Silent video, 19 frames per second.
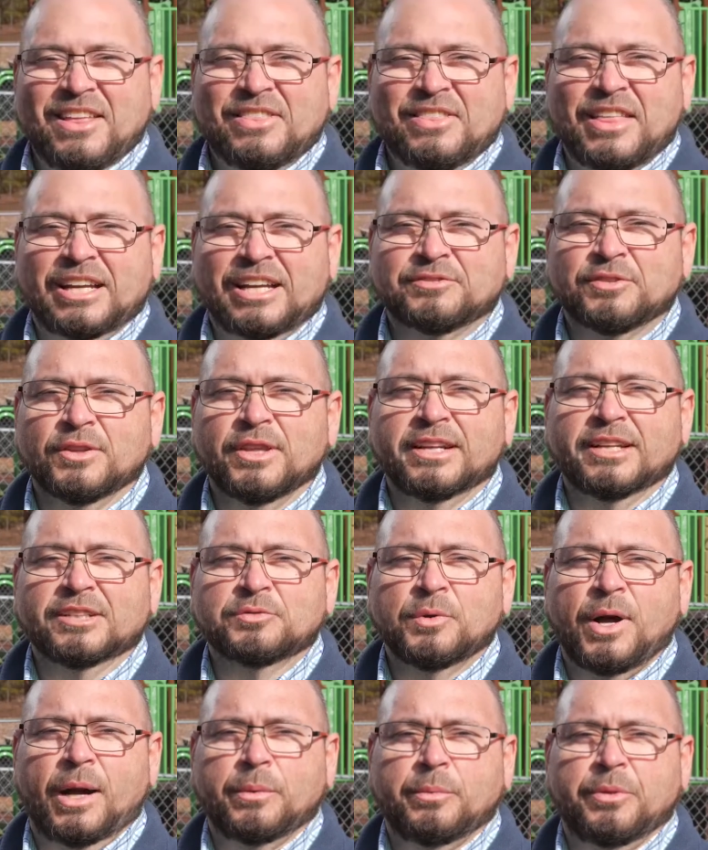Thanks for letting us
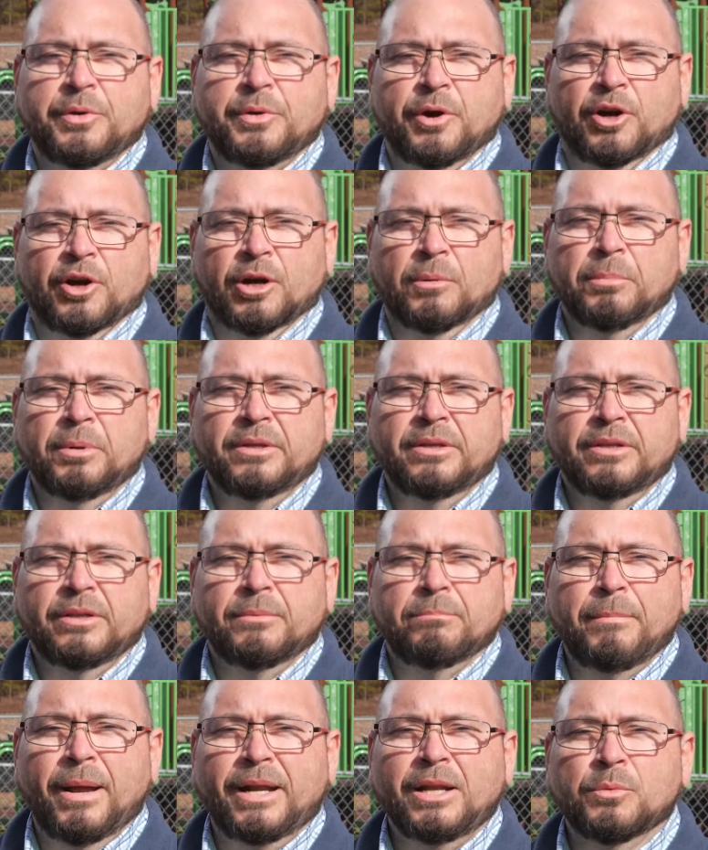ride with you, Herb.
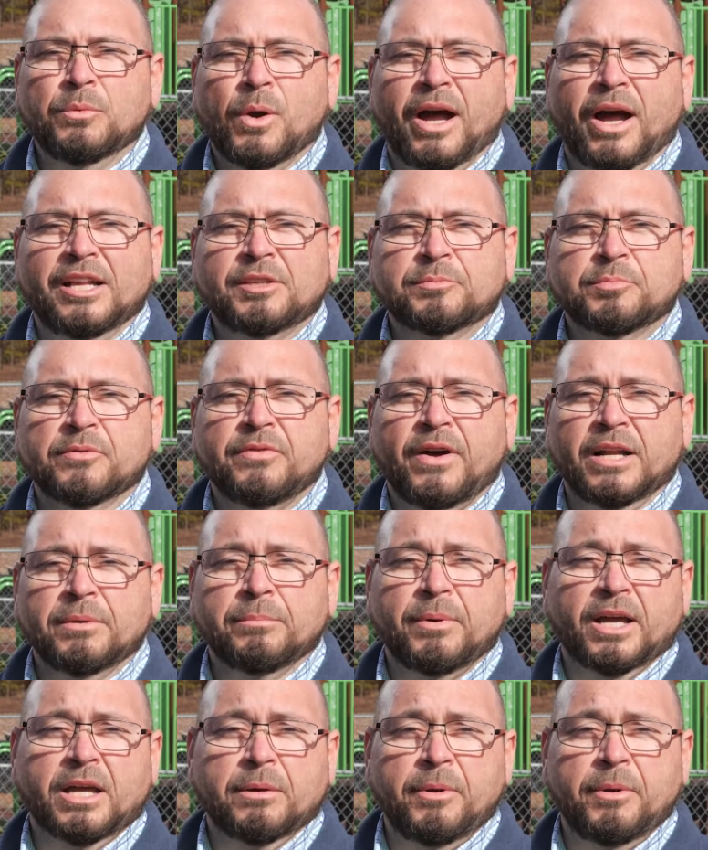Many rides provided
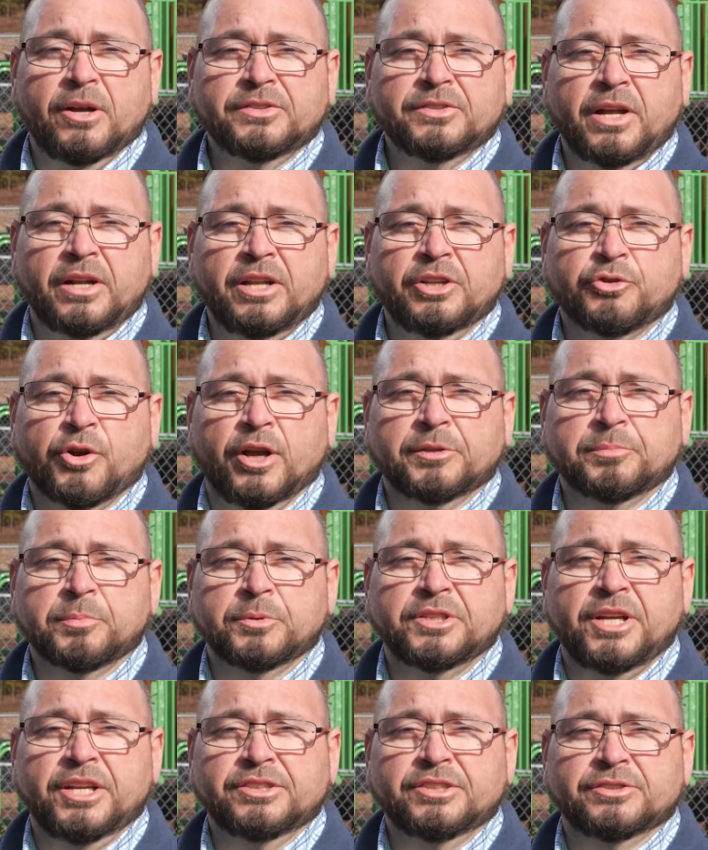by Cabarrus County
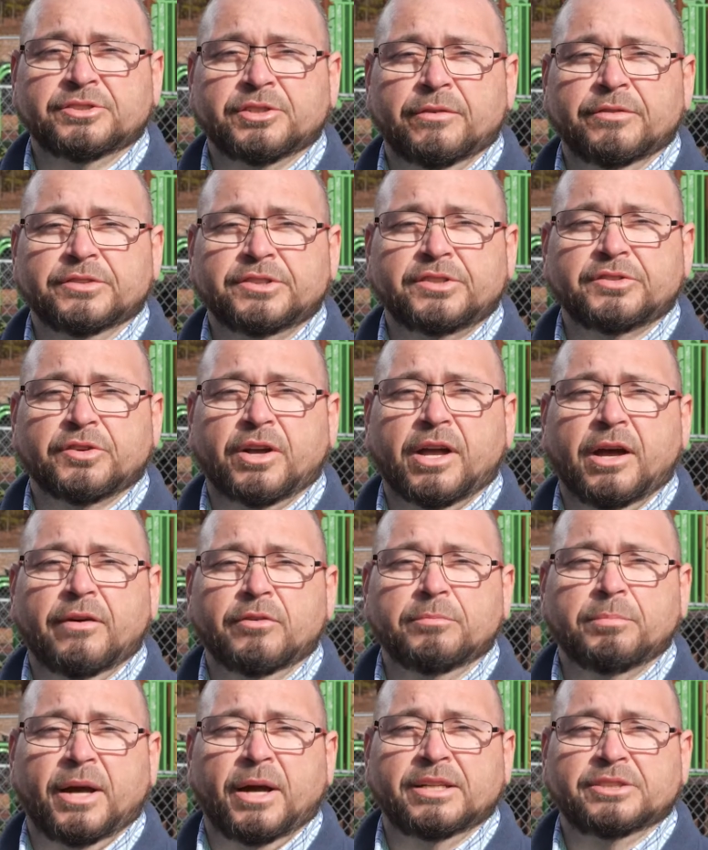Transportation Services are
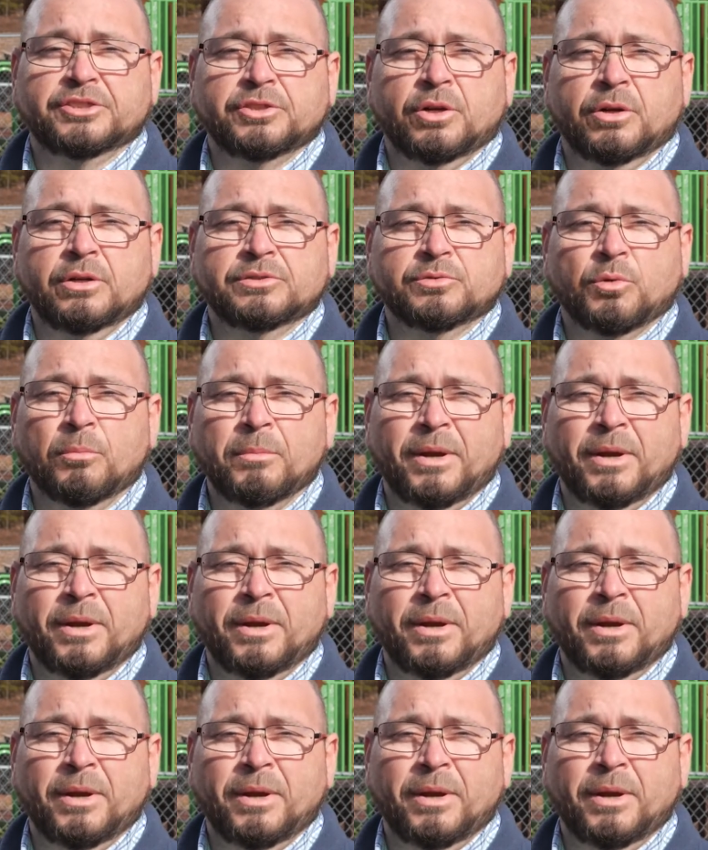covered by insurance or